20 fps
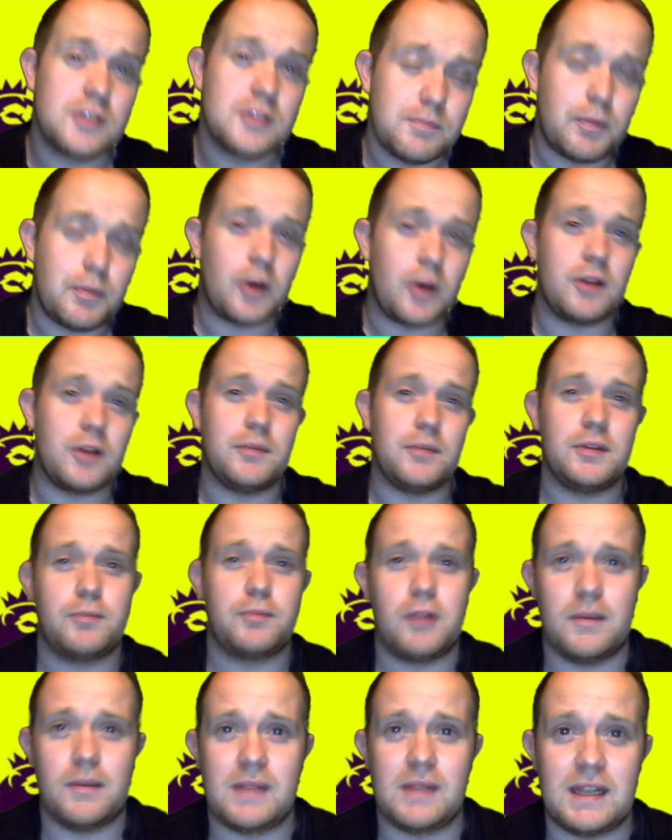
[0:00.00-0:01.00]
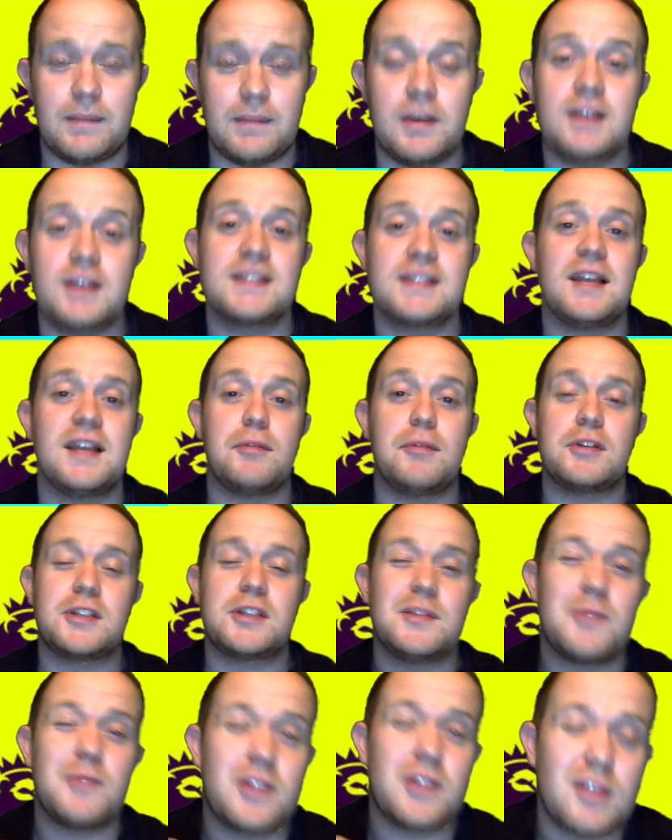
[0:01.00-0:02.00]
the bottom of the Premier League, because there were
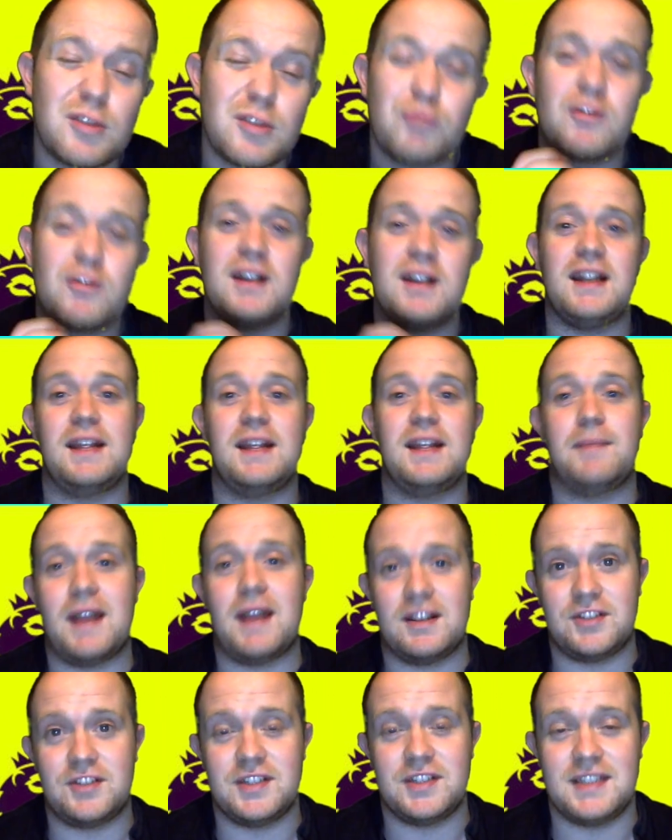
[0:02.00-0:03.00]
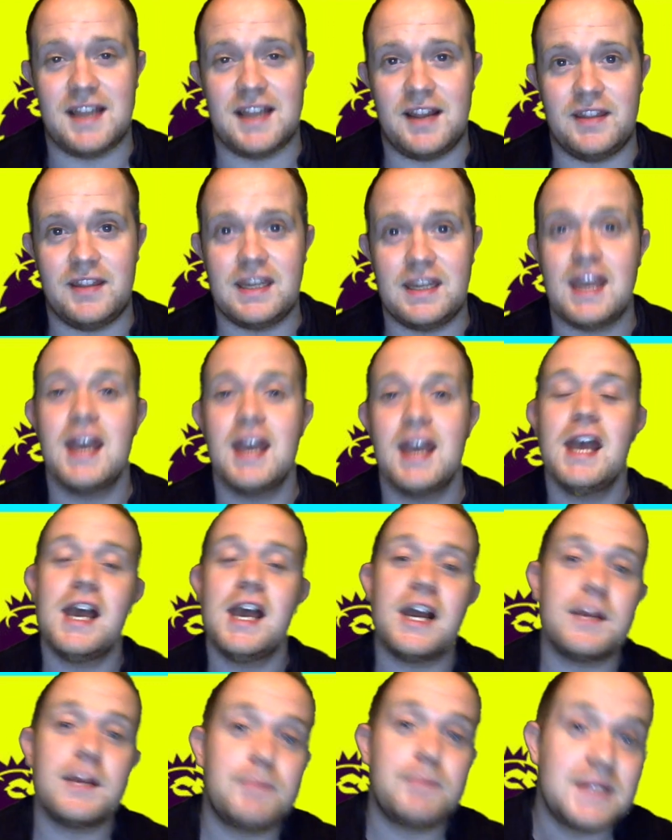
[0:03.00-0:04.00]
some thrilling matches down there,
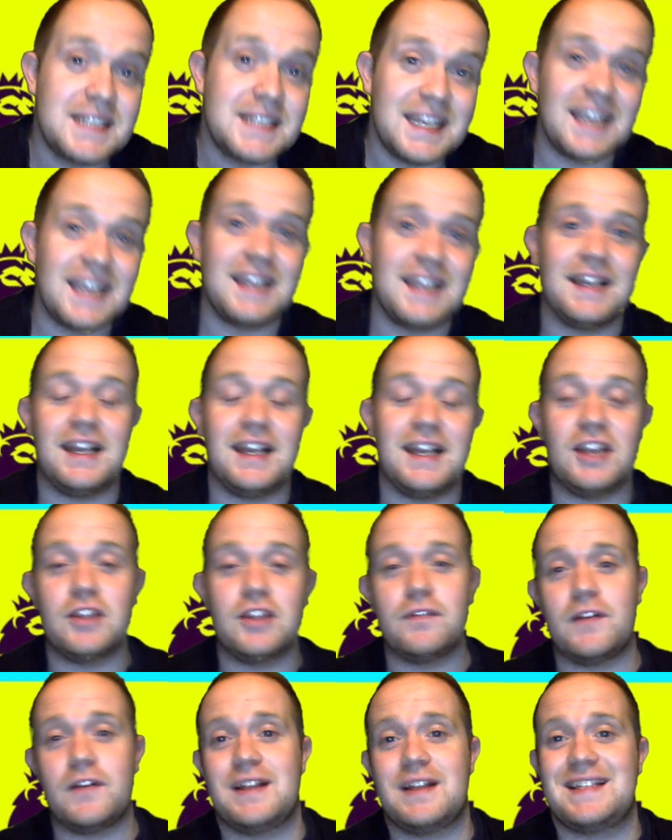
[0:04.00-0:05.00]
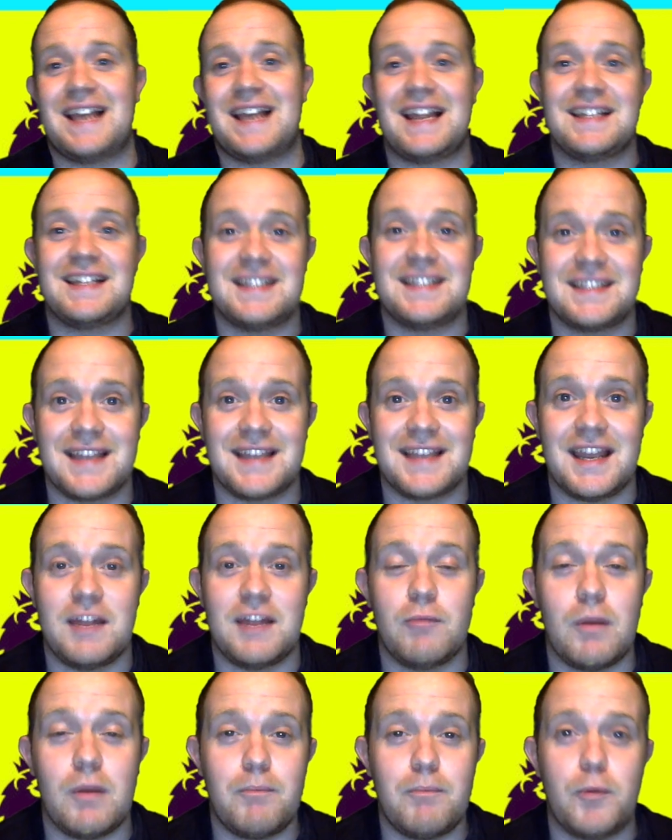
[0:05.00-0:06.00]
particularly at the Vitality Stadium,
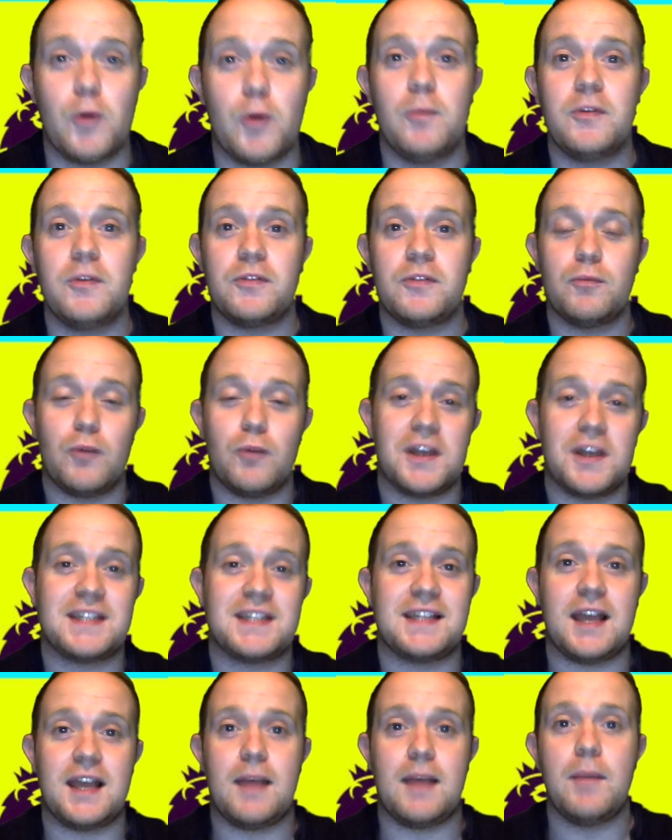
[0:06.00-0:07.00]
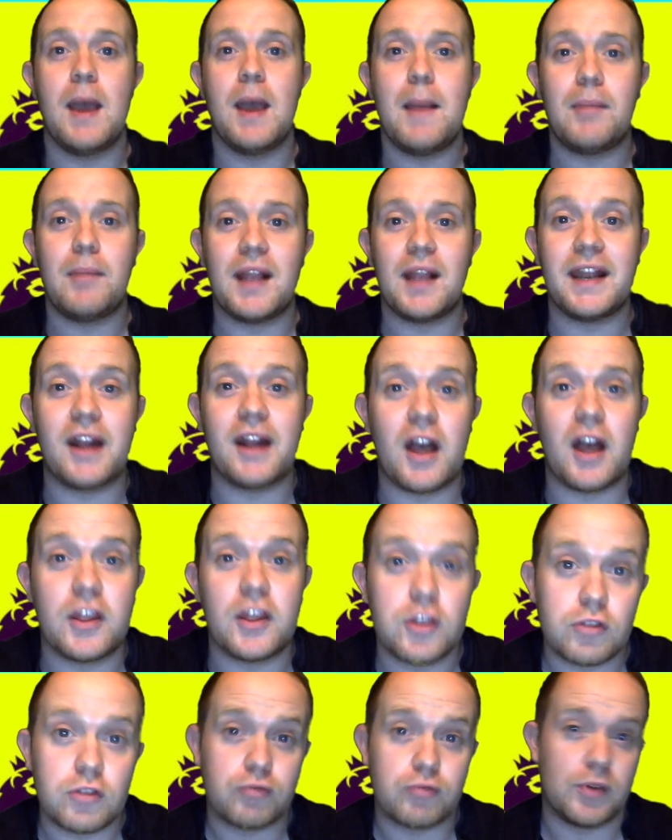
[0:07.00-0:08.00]
where Bournemouth and West Ham played out
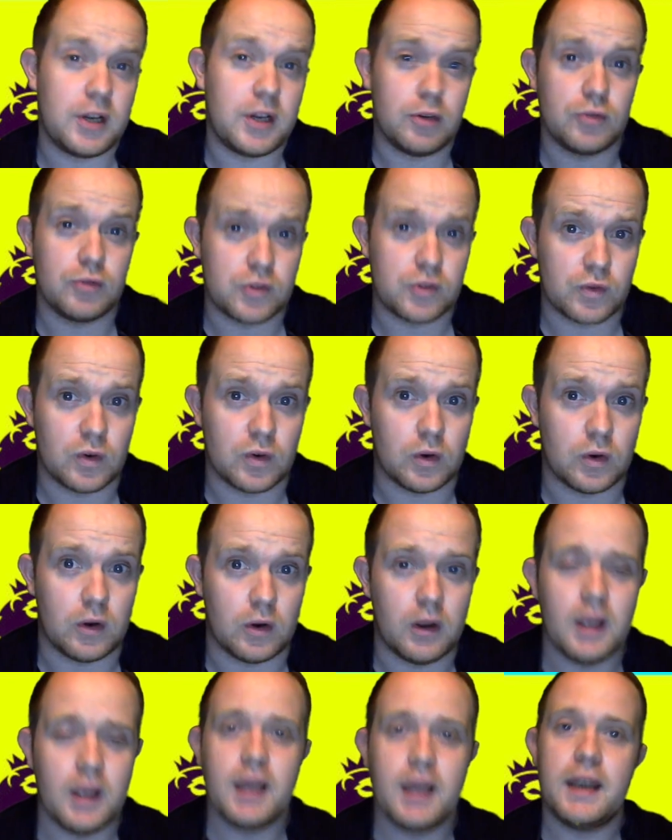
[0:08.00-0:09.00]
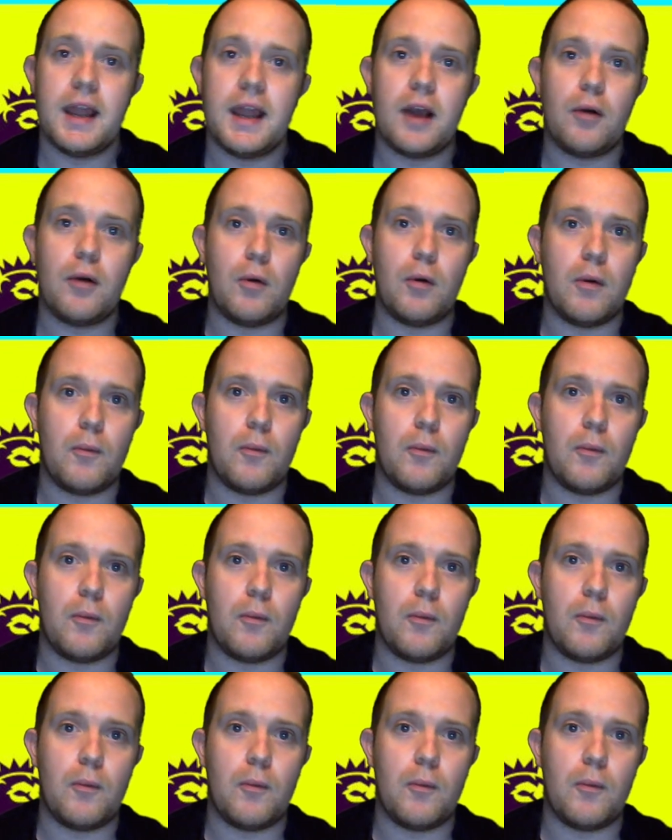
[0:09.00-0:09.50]
a 3-3 draw. Now,